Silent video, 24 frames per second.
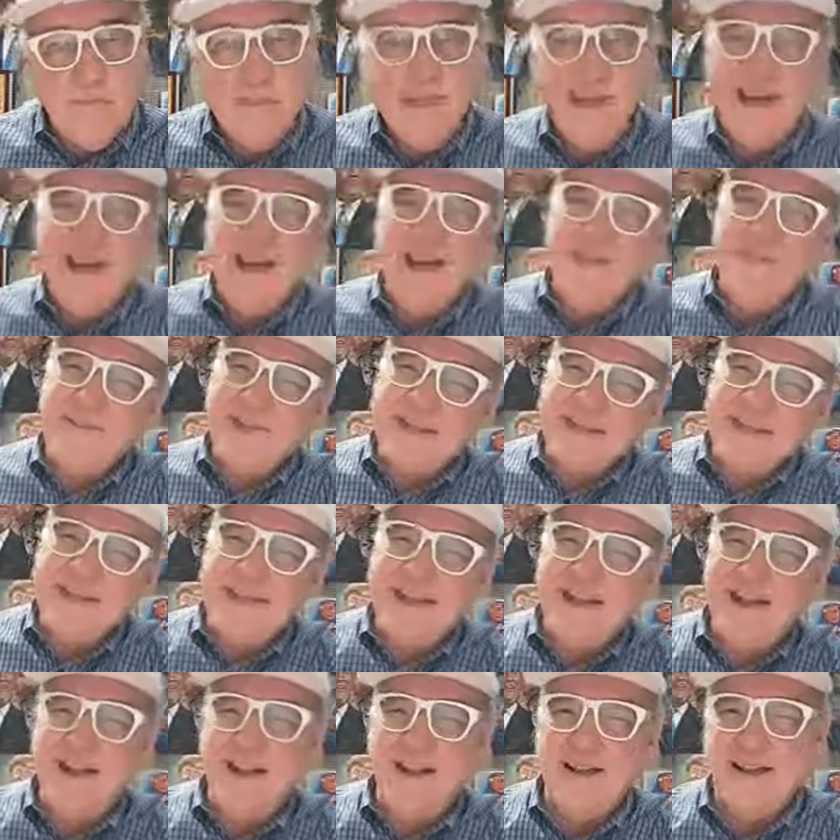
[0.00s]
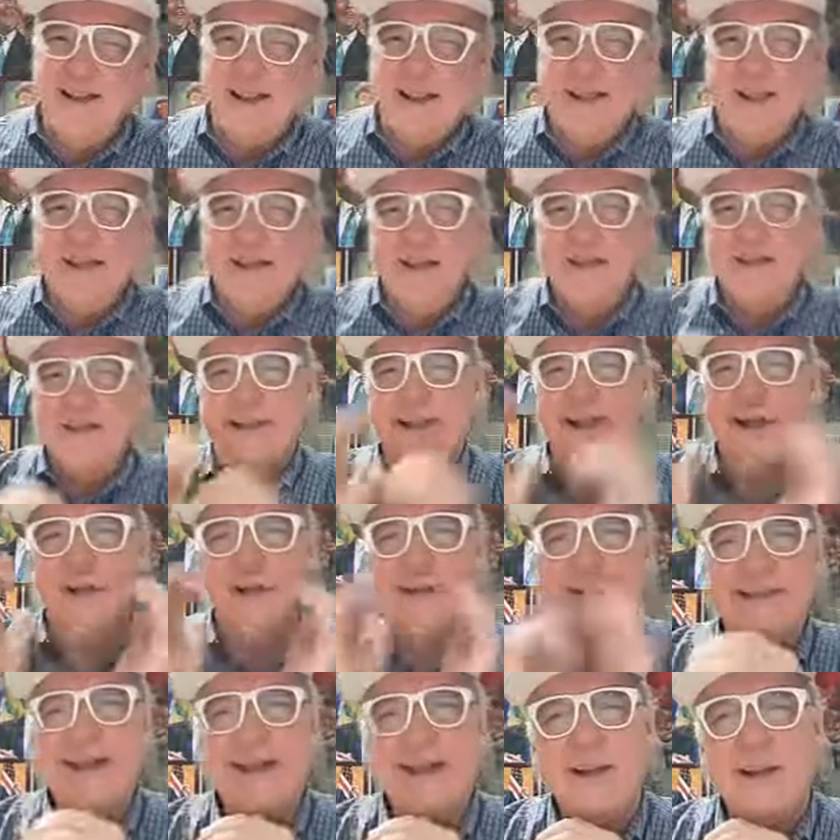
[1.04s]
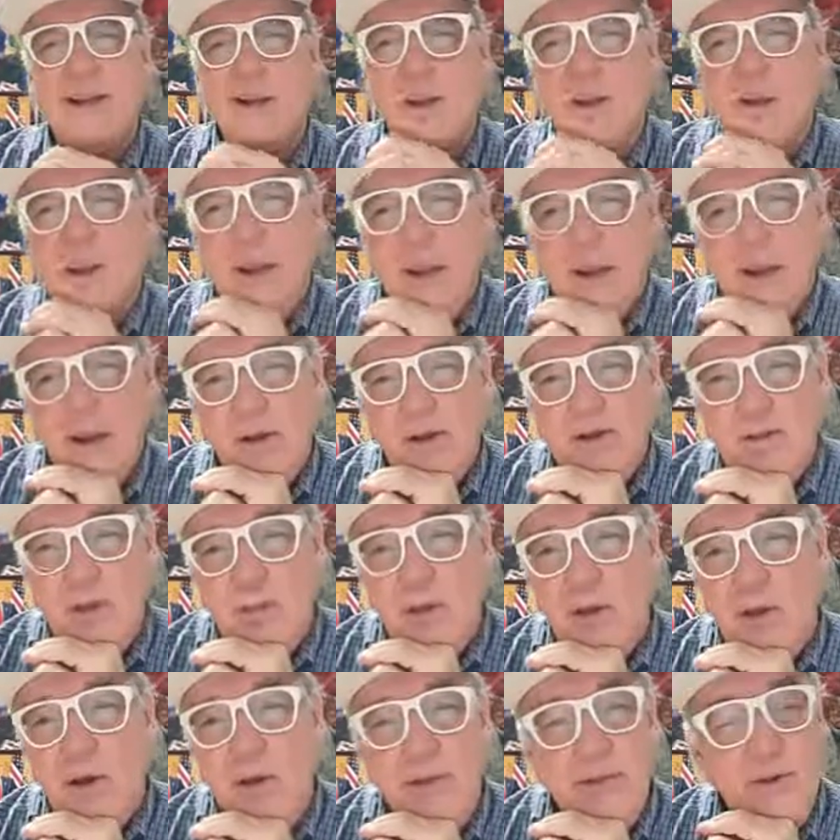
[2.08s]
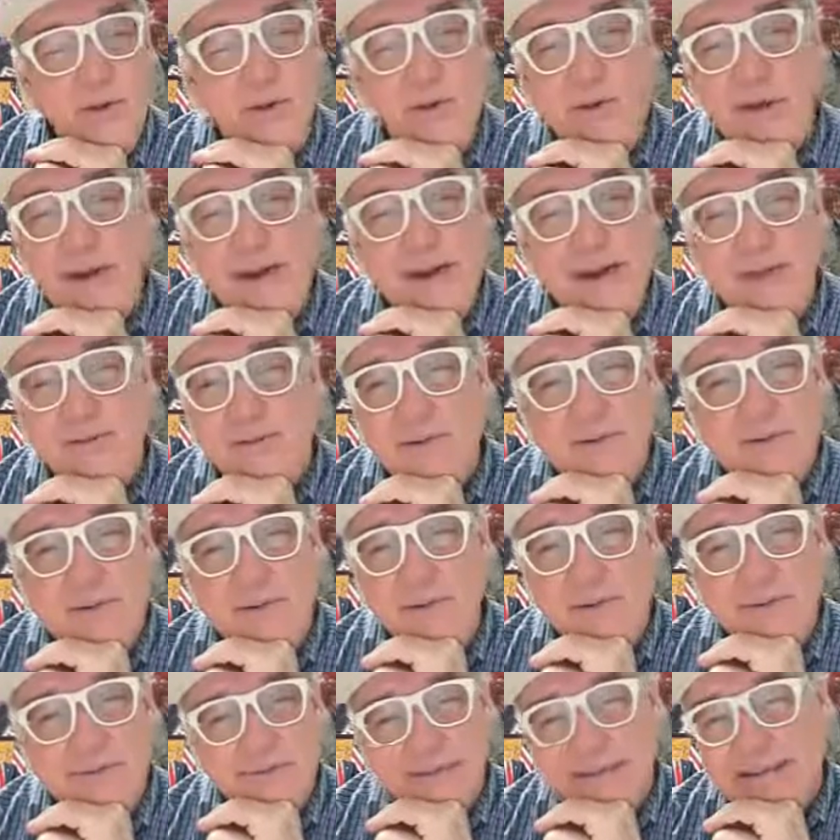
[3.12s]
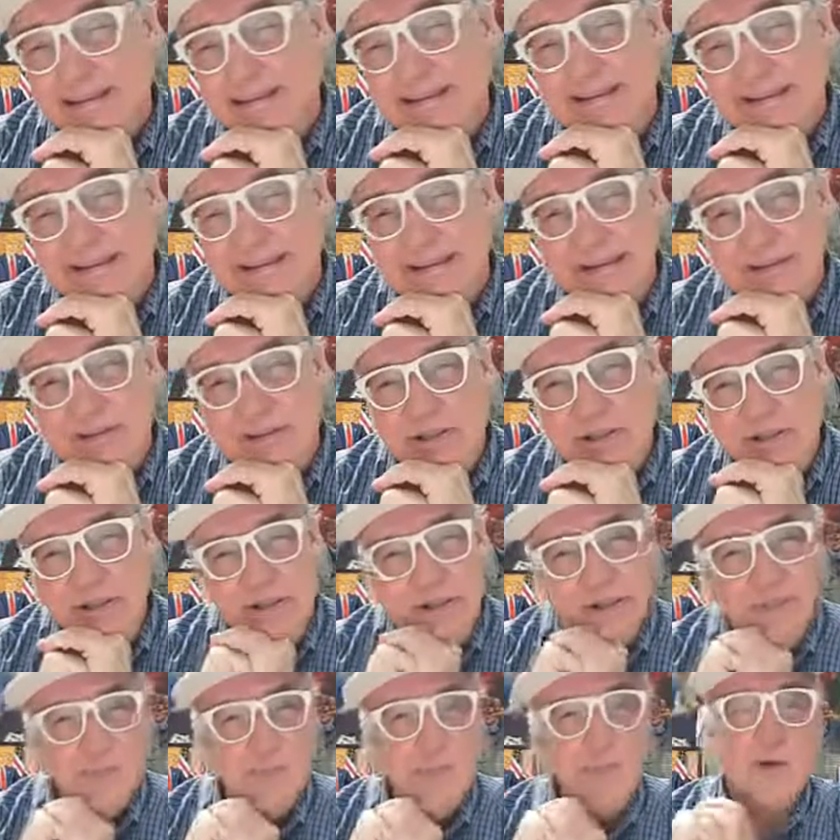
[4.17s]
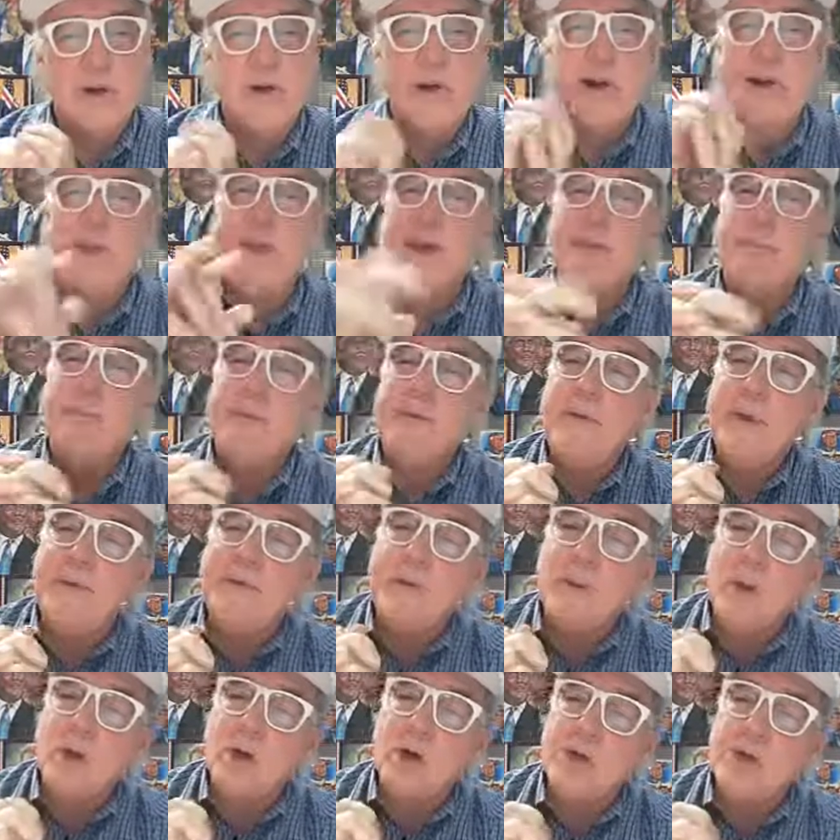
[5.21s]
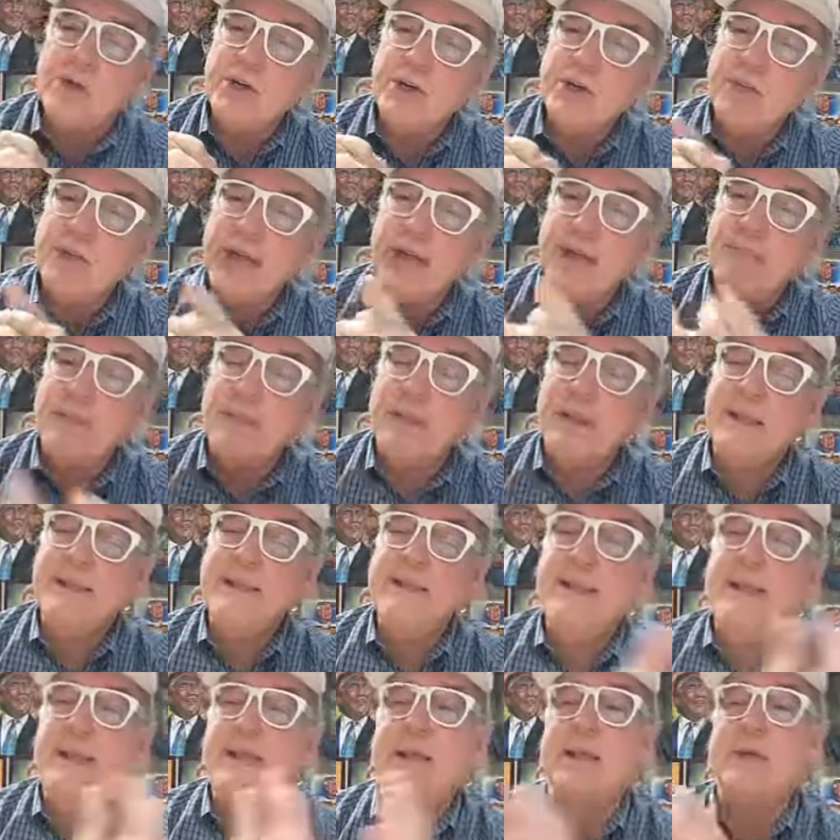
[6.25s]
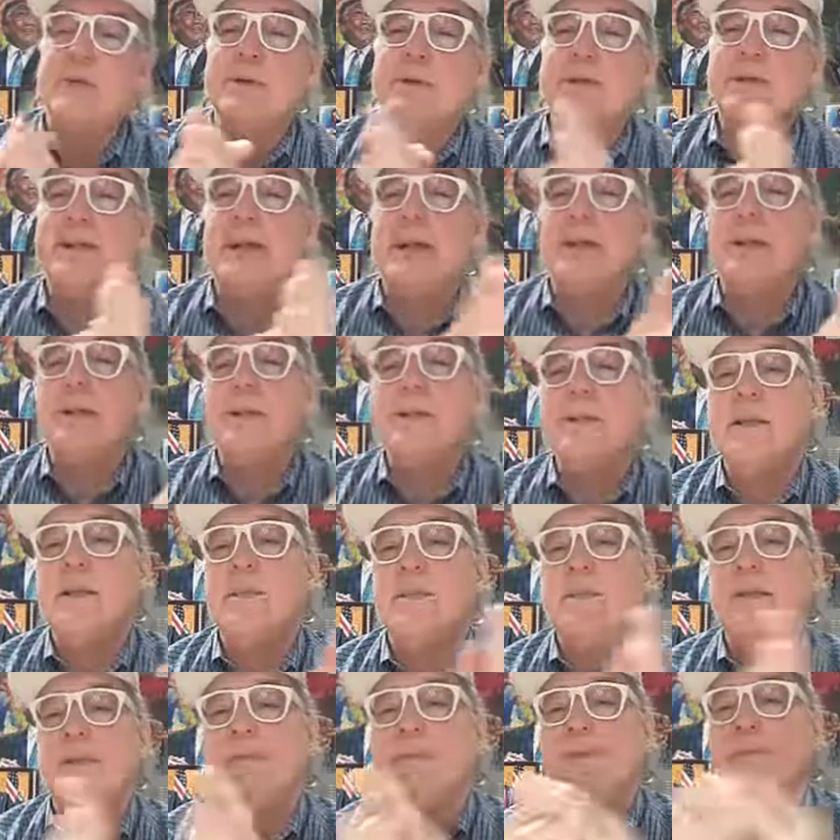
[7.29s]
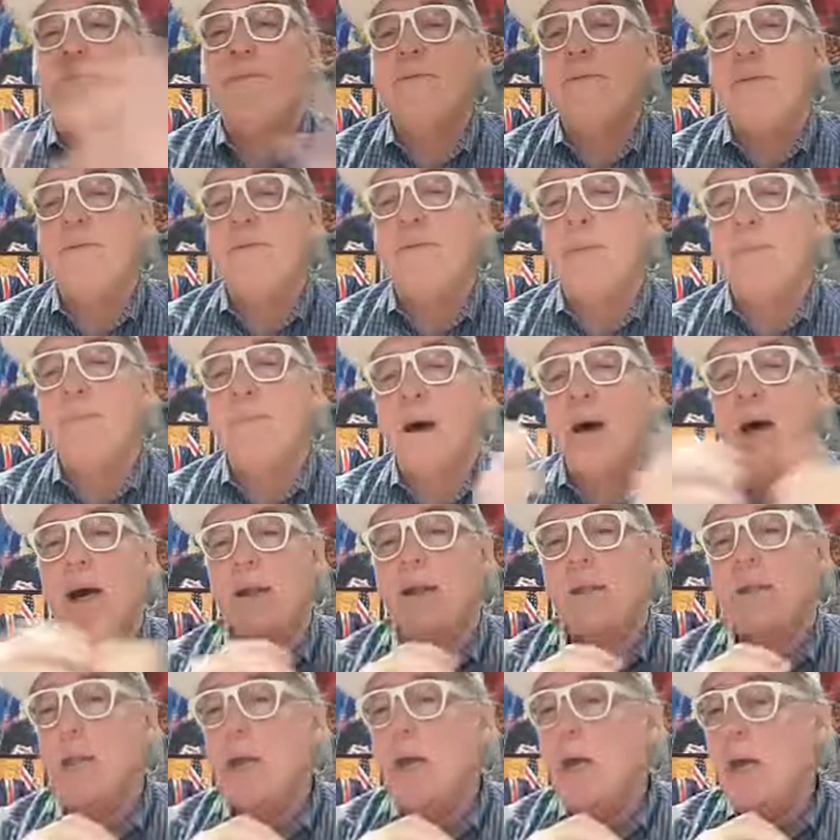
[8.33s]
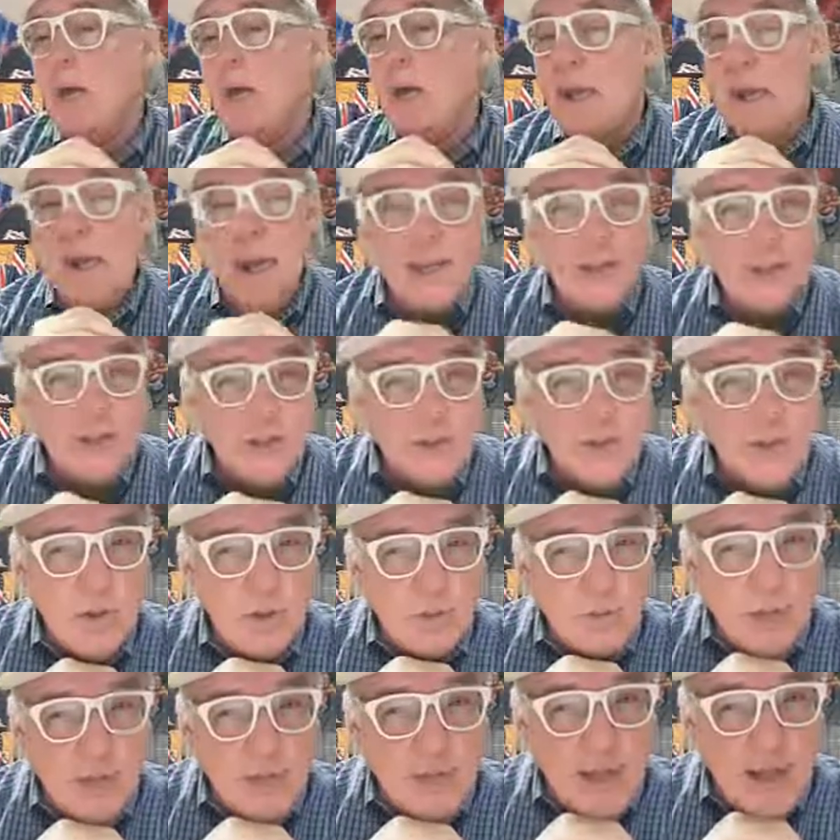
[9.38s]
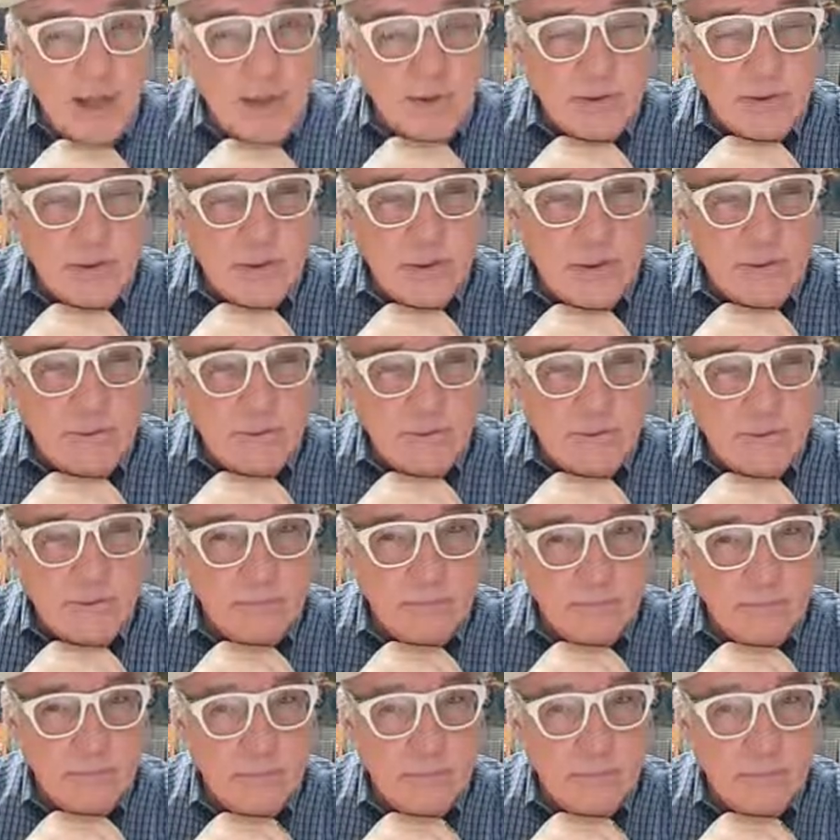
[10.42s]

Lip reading: Yeah, if you sell, a nickel's worth or whatever, that's not such an important thing. But if you have a larger sample, let's say you were selling something for $50 and you sold 1,000 of them.